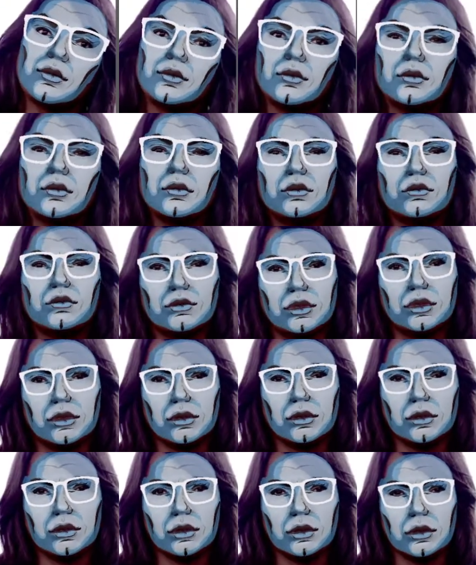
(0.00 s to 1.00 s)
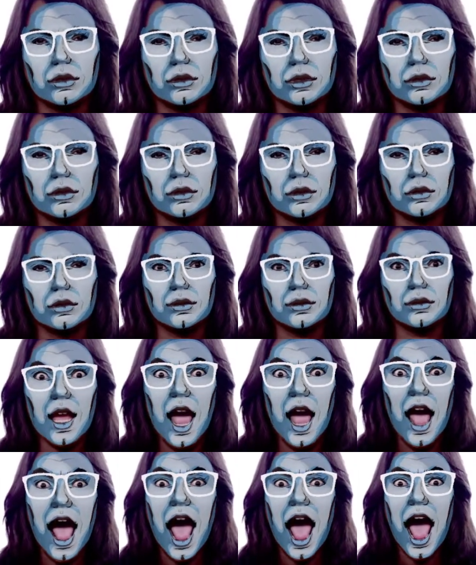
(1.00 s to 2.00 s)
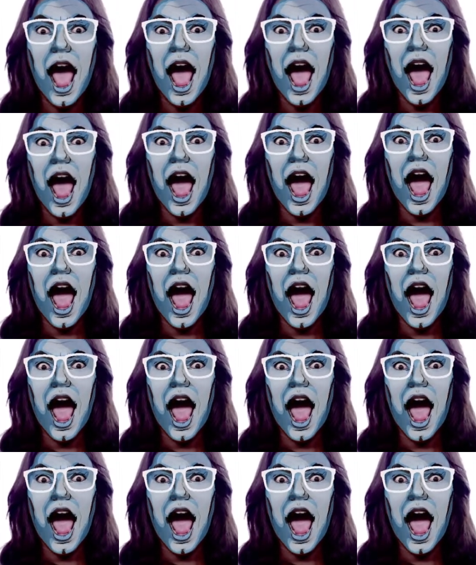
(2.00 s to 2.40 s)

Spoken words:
So right then, mine's supposed to go dark.